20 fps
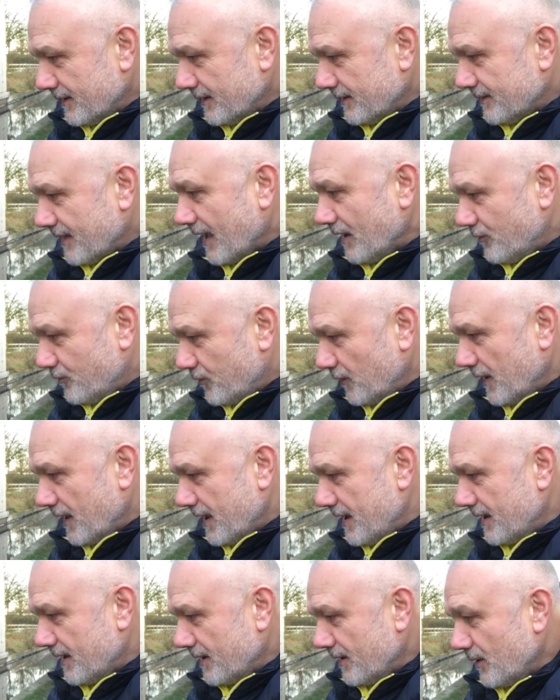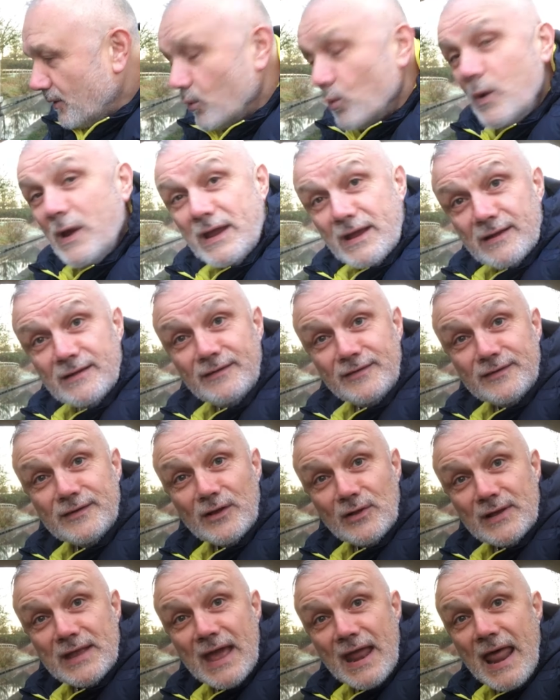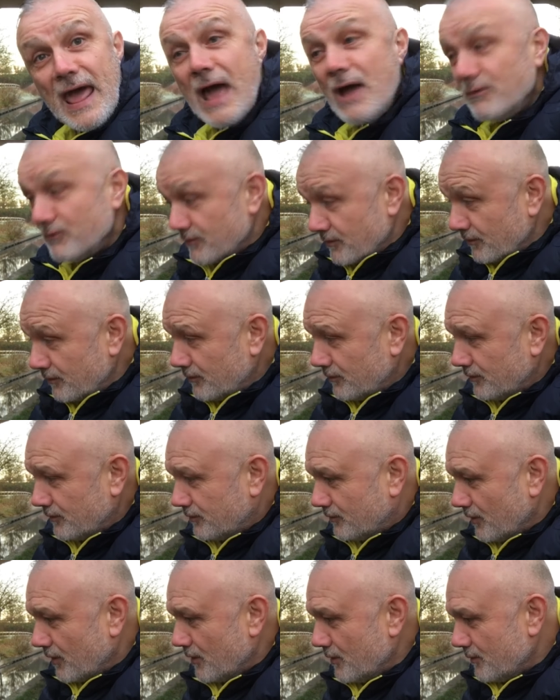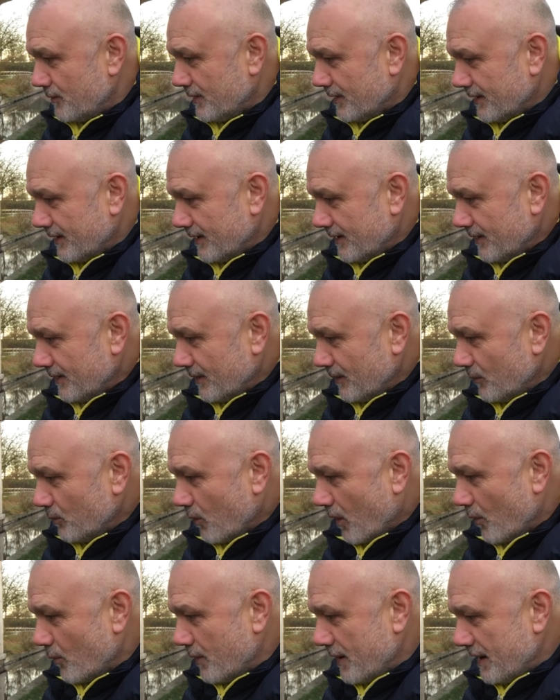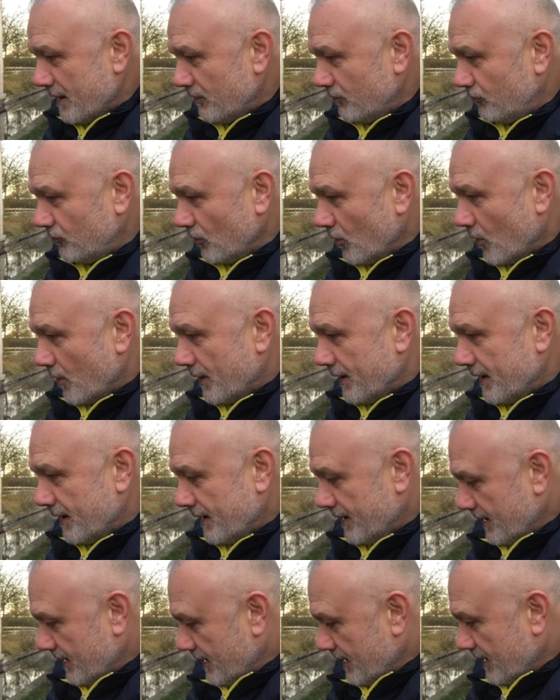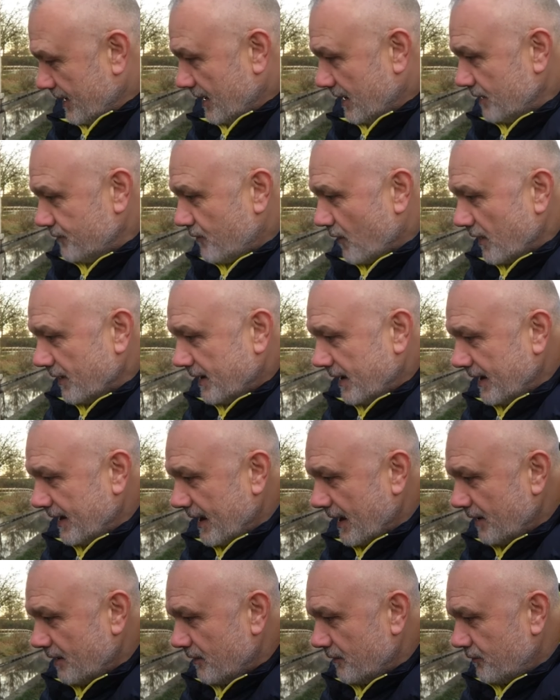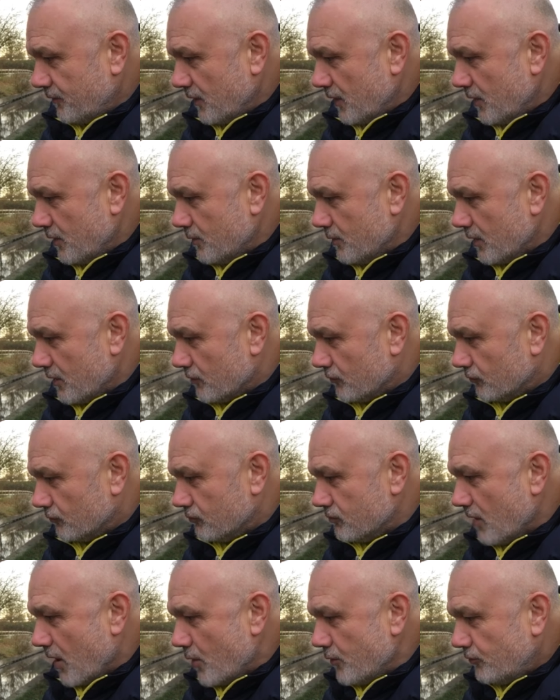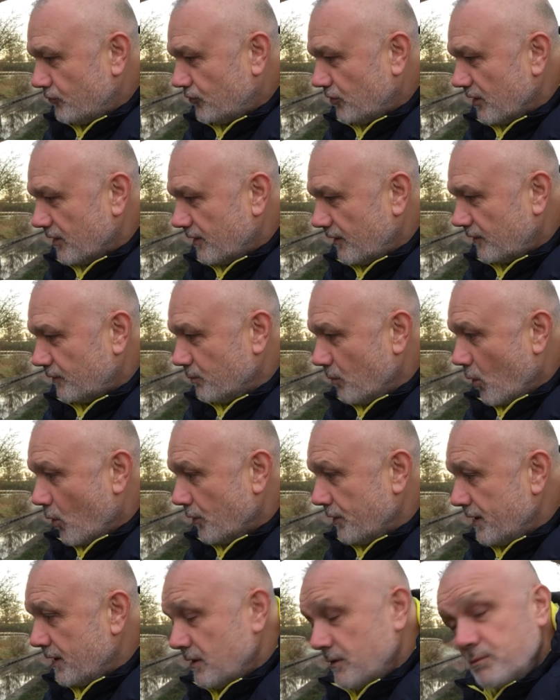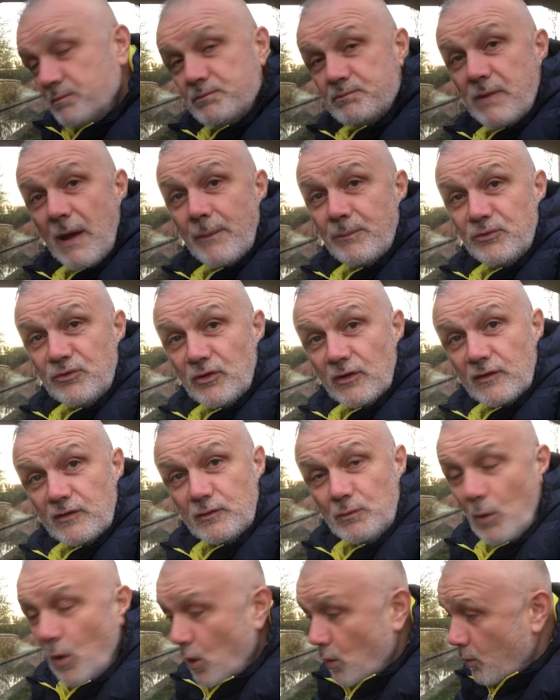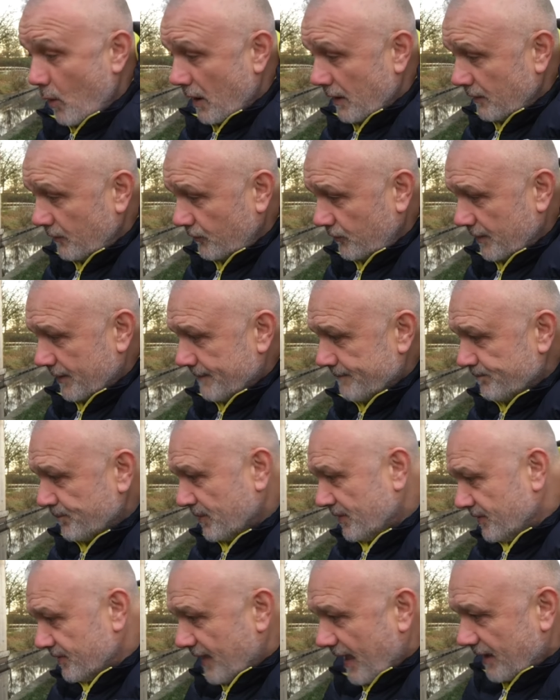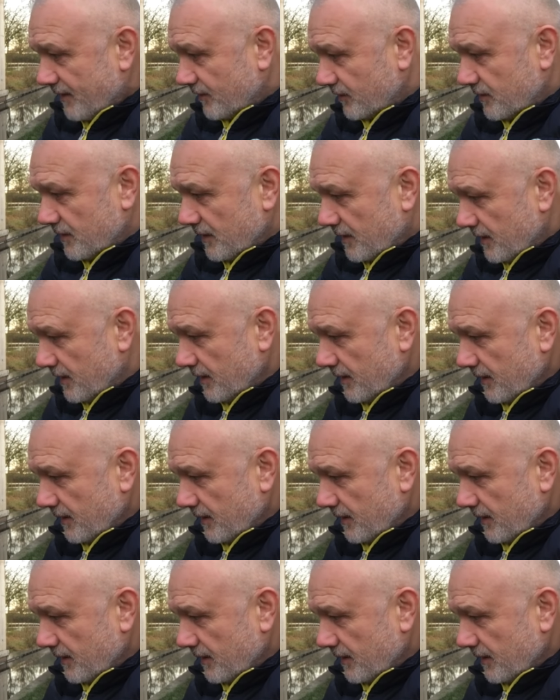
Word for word: thankfully we can still get out and do what we enjoy and if I can get a few roach this morning perhaps just small ones that's the